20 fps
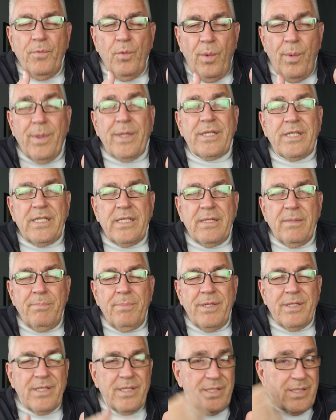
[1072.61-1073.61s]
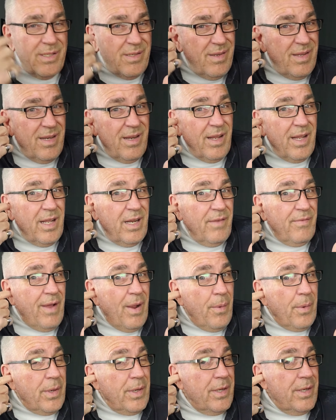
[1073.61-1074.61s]
We want to see some business, and again, if
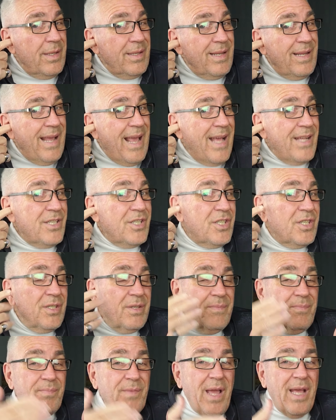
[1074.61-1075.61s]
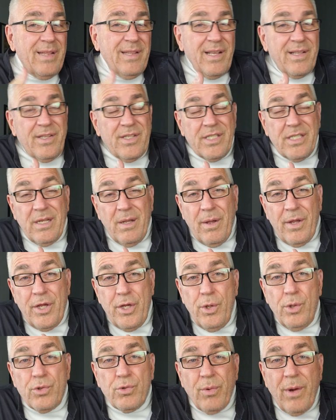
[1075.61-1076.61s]
I were going to guess, I'd like to see a
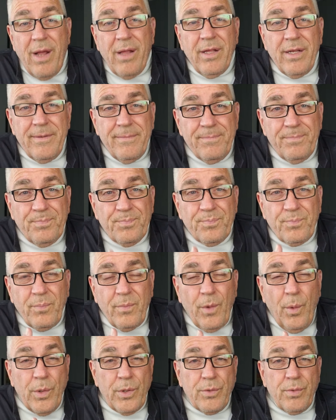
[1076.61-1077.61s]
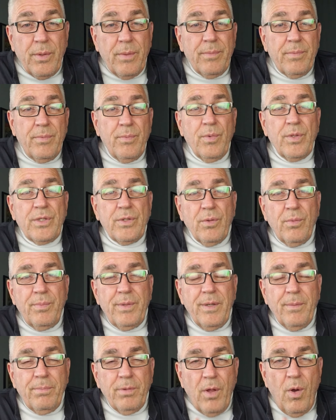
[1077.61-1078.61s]
huge rally, which will
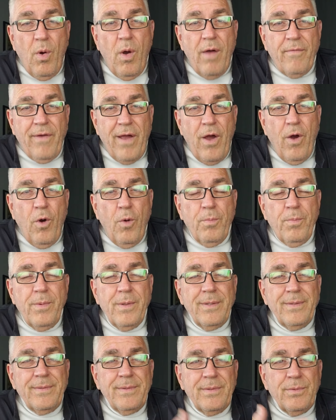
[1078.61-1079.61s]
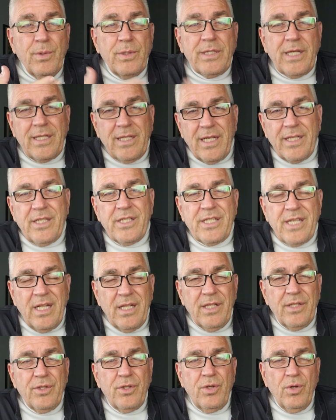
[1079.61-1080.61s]
be a blow off, I hope, which I'd like to
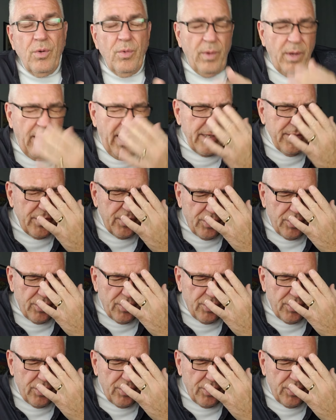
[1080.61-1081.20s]
sell into as a